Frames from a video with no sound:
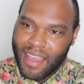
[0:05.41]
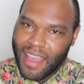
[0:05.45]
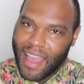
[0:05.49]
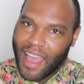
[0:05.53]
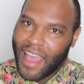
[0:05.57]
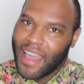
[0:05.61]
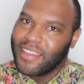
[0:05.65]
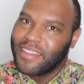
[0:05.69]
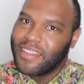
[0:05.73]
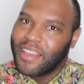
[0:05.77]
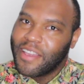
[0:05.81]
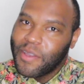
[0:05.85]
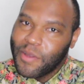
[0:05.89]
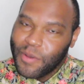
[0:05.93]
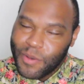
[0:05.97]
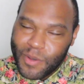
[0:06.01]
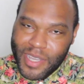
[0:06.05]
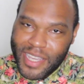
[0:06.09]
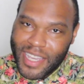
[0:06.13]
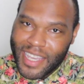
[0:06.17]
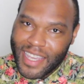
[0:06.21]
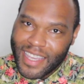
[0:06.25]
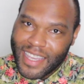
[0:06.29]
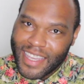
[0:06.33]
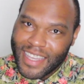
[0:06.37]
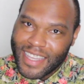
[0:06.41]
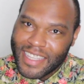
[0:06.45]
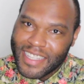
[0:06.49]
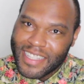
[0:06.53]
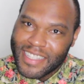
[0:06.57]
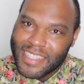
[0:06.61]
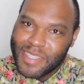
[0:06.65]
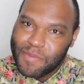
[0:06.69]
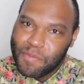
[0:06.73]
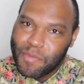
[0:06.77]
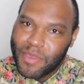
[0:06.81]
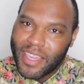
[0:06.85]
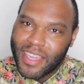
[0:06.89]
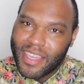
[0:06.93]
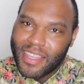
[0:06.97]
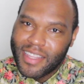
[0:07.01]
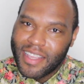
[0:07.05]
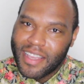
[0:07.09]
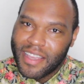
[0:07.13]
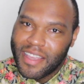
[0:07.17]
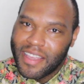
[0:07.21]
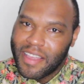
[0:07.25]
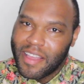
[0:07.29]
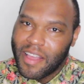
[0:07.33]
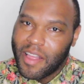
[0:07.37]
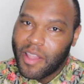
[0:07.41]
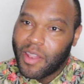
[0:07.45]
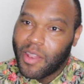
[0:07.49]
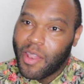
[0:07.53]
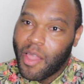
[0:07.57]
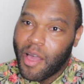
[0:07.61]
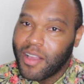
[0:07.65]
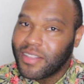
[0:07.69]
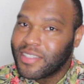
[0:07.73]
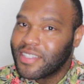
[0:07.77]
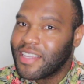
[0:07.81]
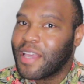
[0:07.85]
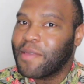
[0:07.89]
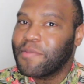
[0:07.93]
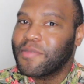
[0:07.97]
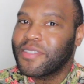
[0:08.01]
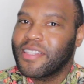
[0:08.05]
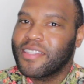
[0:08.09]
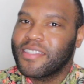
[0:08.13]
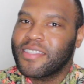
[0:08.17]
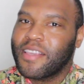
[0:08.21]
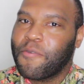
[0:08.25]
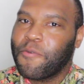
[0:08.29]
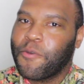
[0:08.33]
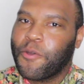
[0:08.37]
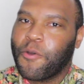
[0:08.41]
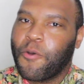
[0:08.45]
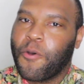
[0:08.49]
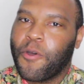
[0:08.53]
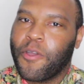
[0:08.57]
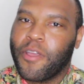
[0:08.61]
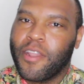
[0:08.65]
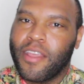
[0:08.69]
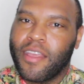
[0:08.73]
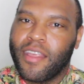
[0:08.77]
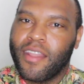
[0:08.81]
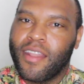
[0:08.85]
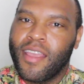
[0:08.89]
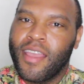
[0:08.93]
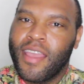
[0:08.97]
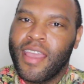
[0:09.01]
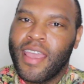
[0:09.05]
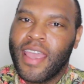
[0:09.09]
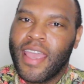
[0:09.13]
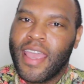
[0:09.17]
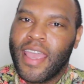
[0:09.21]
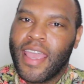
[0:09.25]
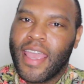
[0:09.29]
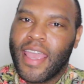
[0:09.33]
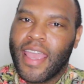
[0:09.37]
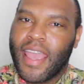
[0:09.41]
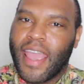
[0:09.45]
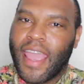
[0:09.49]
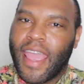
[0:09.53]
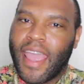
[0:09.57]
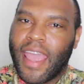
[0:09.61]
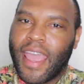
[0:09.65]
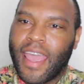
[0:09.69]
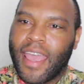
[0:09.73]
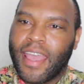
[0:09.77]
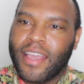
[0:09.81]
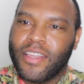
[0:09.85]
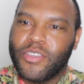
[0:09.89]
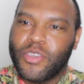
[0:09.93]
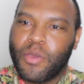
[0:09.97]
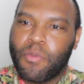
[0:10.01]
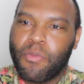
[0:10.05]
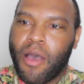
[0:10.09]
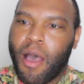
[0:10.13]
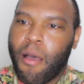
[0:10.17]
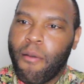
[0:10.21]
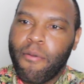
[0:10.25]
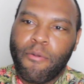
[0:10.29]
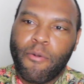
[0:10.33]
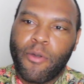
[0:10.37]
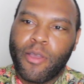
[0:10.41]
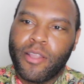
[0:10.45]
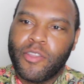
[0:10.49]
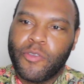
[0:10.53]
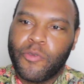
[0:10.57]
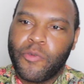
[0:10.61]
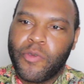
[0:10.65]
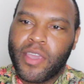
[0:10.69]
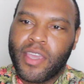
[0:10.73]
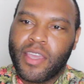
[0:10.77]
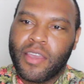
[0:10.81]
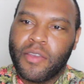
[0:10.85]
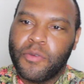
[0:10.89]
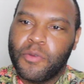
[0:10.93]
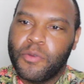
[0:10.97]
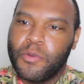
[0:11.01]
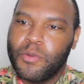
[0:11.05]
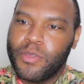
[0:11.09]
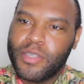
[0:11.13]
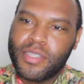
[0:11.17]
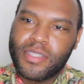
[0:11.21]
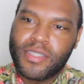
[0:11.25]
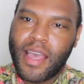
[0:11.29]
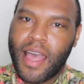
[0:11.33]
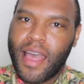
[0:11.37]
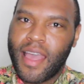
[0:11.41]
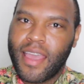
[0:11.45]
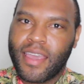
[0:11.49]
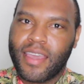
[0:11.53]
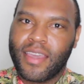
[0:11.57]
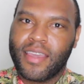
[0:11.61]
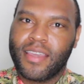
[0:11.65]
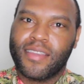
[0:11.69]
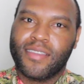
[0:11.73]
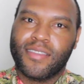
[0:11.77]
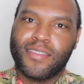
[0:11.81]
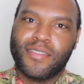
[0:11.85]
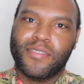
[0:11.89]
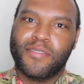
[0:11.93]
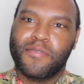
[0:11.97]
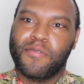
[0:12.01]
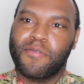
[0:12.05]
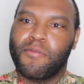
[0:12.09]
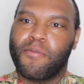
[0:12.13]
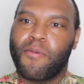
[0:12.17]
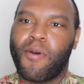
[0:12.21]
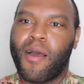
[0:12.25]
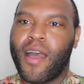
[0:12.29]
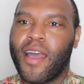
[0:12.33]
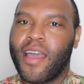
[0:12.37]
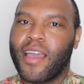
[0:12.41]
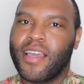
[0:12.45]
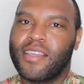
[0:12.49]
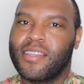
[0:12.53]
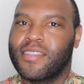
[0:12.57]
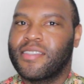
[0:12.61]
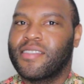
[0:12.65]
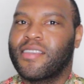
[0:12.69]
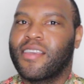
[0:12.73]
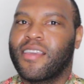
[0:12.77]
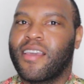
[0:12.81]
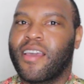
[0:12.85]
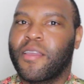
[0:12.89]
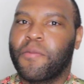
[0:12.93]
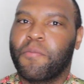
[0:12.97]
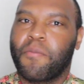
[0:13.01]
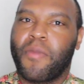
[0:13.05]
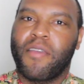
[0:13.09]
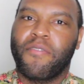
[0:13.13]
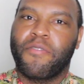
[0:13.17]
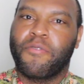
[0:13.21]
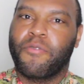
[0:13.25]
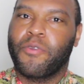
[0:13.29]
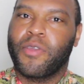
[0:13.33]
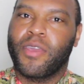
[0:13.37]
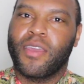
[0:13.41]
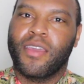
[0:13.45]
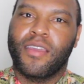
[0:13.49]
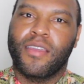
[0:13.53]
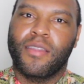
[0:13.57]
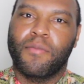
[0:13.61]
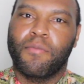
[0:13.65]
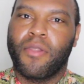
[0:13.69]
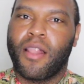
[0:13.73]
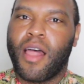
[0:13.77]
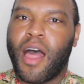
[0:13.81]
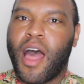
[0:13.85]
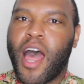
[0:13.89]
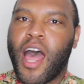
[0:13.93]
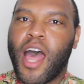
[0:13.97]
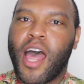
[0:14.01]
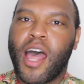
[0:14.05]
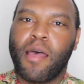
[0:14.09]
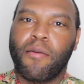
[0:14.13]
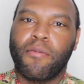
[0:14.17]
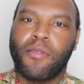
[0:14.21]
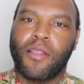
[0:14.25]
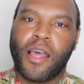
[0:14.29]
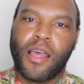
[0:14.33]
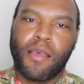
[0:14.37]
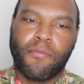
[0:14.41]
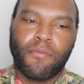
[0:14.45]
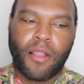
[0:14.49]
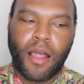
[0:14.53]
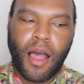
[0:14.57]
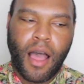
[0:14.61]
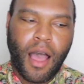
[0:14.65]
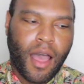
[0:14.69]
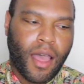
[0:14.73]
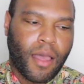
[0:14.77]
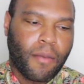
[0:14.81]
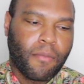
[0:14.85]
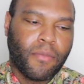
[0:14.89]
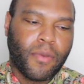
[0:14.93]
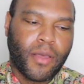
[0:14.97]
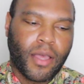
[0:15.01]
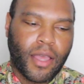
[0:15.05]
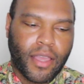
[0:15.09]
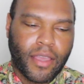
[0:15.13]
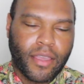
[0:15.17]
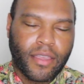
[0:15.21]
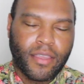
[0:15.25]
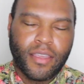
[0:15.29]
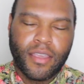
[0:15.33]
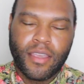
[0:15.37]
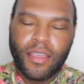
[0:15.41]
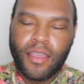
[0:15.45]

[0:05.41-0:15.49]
I know it's been a long time since I recorded, and you're probably wondering who this guy is, why is he on my feed, blah, blah, blah, but